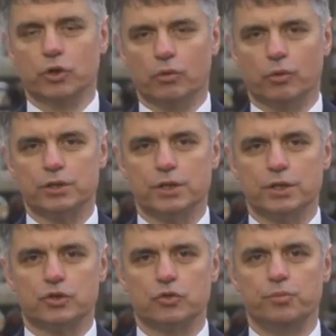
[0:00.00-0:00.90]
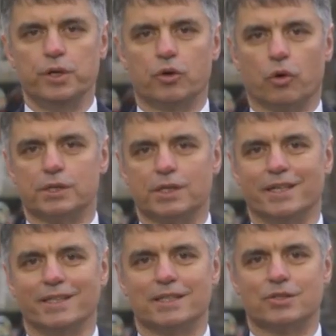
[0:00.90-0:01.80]
we don't want is to be caught
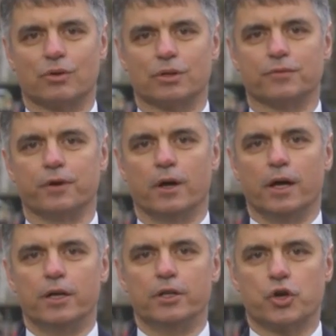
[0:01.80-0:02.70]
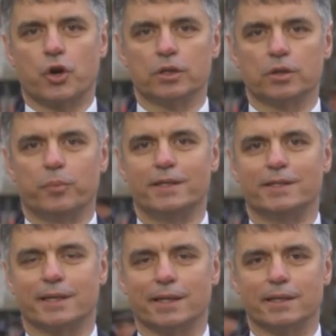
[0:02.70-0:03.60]
in sort of internal
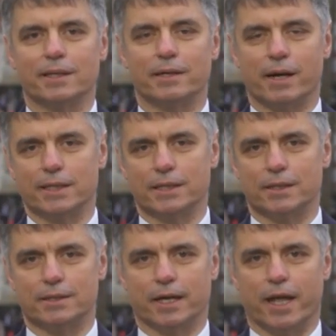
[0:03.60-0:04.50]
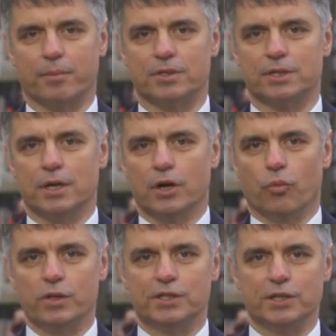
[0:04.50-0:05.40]
political Iranian dynamics.
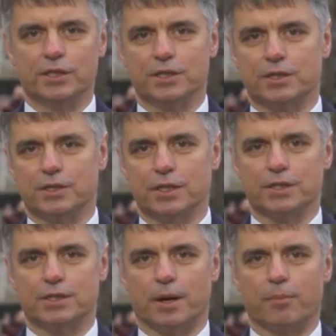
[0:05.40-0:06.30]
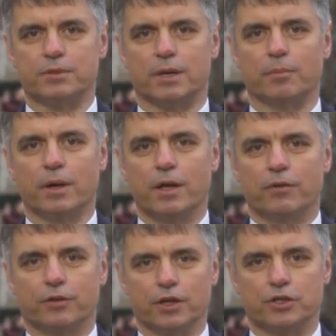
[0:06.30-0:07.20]
We see some
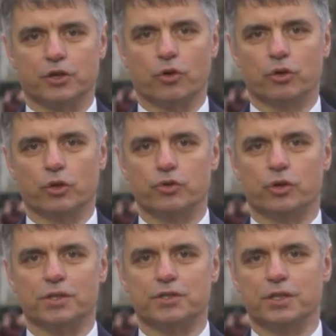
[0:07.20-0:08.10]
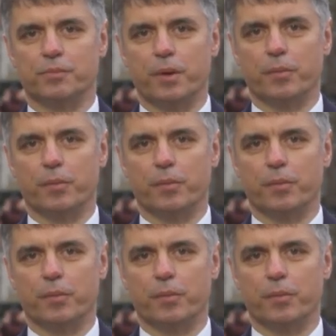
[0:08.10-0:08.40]
things going on. You can see the